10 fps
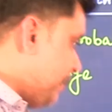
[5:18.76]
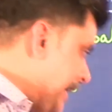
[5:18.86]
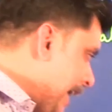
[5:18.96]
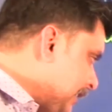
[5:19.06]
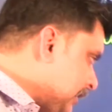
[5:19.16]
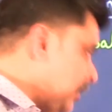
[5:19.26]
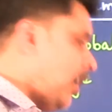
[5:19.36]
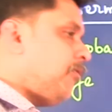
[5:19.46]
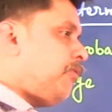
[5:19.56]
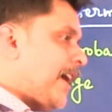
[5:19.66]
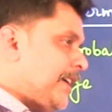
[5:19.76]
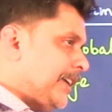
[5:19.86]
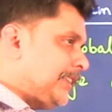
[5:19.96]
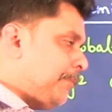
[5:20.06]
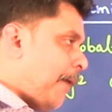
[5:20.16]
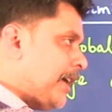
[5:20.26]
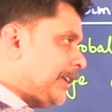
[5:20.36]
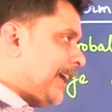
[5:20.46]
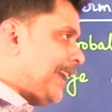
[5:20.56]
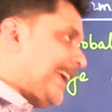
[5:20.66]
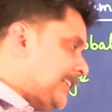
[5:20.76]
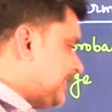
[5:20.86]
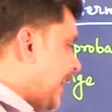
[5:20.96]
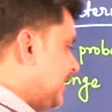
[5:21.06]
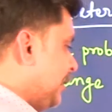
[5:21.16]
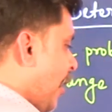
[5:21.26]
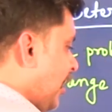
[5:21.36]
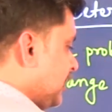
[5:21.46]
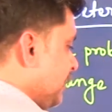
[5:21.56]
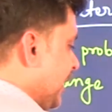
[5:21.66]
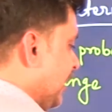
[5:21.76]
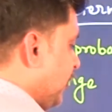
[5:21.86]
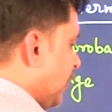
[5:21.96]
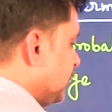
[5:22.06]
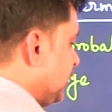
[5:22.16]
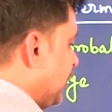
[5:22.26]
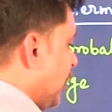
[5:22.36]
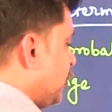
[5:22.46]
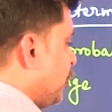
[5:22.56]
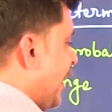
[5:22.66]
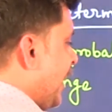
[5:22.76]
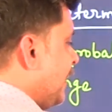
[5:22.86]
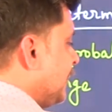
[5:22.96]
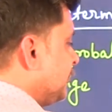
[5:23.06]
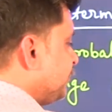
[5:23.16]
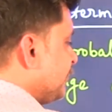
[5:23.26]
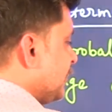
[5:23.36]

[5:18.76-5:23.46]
Px of finding the particle inside the box, meaning from 0 to A,